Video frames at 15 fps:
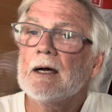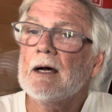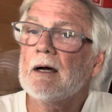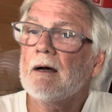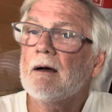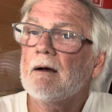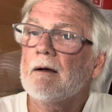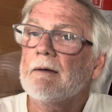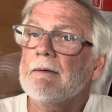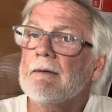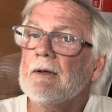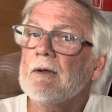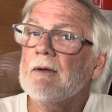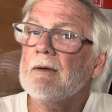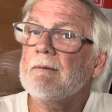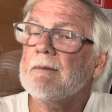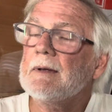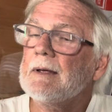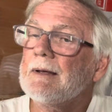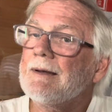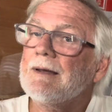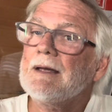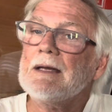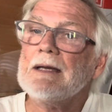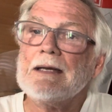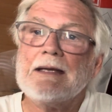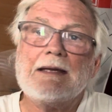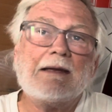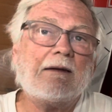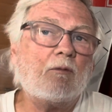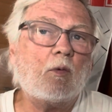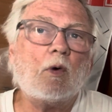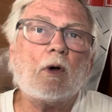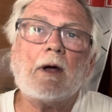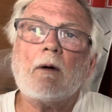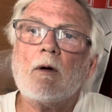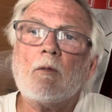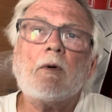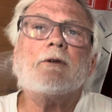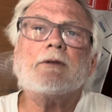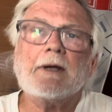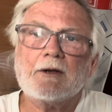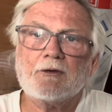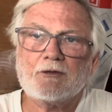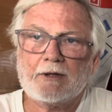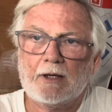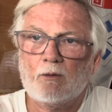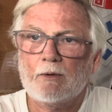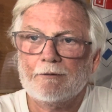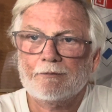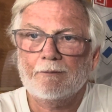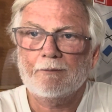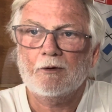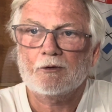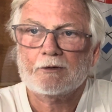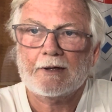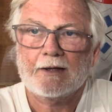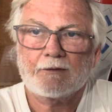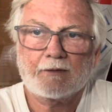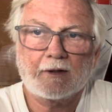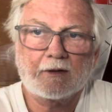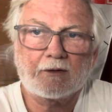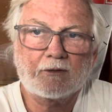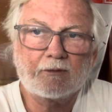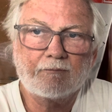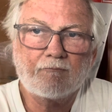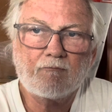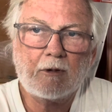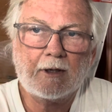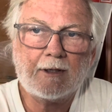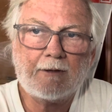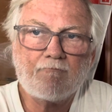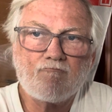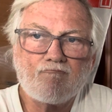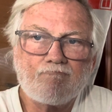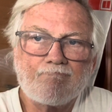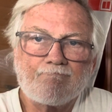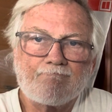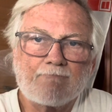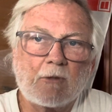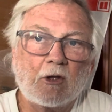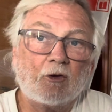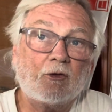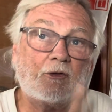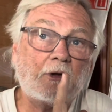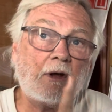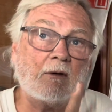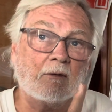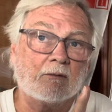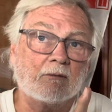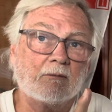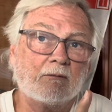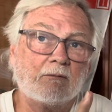I want to try to stay away from those kind of things. Right? So,